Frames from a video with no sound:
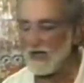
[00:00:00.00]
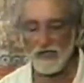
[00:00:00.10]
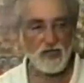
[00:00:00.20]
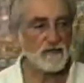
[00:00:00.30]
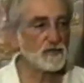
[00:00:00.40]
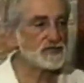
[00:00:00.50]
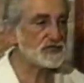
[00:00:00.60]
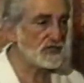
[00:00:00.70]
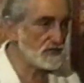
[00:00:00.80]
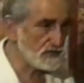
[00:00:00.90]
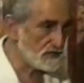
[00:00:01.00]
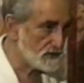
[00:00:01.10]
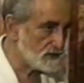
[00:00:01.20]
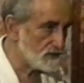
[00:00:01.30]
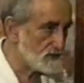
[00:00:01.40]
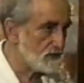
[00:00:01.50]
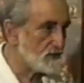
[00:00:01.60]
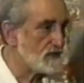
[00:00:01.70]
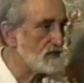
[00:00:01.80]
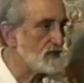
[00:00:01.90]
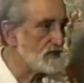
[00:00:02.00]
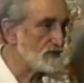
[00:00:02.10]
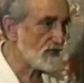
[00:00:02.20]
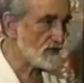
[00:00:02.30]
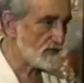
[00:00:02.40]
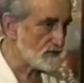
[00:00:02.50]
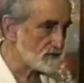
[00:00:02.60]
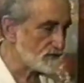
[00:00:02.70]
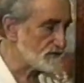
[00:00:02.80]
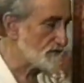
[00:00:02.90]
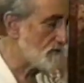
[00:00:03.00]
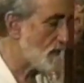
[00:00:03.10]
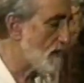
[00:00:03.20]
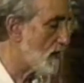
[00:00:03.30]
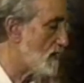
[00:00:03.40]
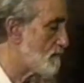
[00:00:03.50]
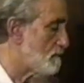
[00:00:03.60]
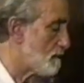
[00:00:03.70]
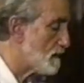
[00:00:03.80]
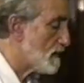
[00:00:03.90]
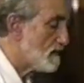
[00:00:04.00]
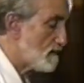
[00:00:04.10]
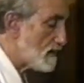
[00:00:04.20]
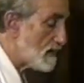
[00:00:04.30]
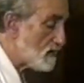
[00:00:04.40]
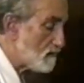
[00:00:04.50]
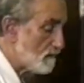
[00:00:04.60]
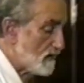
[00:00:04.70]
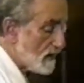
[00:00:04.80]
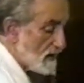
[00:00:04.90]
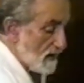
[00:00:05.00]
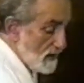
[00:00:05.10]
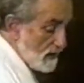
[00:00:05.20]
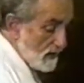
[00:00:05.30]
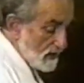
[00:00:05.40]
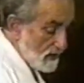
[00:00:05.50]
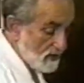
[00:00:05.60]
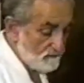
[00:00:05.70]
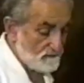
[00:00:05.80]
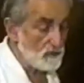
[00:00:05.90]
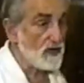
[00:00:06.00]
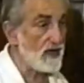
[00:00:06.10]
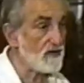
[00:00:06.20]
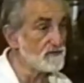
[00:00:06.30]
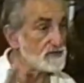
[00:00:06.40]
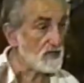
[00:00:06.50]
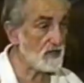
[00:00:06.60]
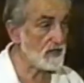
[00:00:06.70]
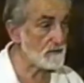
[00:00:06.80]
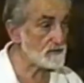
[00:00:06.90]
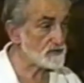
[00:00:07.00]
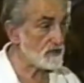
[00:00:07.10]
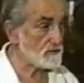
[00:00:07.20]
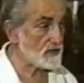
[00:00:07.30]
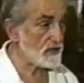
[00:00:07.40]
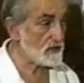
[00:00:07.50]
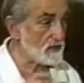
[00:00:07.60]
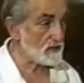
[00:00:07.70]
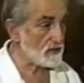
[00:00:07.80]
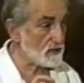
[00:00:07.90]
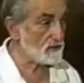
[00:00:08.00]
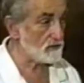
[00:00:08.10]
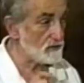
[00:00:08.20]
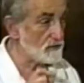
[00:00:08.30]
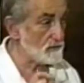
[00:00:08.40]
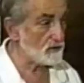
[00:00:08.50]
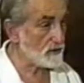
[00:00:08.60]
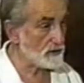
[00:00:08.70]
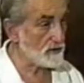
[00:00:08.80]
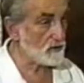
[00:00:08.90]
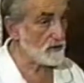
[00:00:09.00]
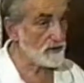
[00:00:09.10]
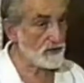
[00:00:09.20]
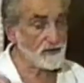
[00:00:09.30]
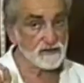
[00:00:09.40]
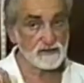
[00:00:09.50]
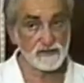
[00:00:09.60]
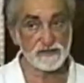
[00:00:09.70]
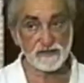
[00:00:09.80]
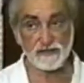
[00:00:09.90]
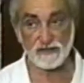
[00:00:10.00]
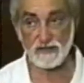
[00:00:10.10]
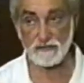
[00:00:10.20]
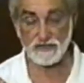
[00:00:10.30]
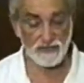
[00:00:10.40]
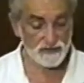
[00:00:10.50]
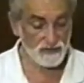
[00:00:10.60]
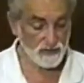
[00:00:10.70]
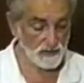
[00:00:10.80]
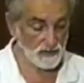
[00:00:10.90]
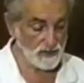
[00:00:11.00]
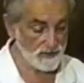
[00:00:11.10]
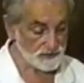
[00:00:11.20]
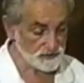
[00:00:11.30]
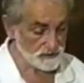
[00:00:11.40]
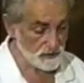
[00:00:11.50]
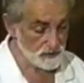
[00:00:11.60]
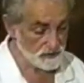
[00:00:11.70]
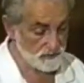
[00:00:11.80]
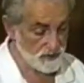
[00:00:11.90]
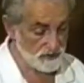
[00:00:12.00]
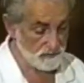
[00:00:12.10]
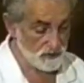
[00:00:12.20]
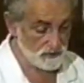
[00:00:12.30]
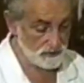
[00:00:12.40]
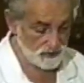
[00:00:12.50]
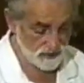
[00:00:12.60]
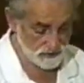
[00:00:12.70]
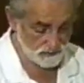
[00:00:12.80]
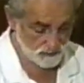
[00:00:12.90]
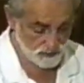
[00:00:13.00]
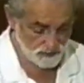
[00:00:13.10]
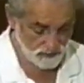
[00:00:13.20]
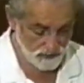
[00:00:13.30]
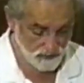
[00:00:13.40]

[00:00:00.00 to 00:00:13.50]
I gave you a sheet, 10 letters. Now, if you have time someday to get a good book and you want to get into this in some detail, I strongly recommend you get the book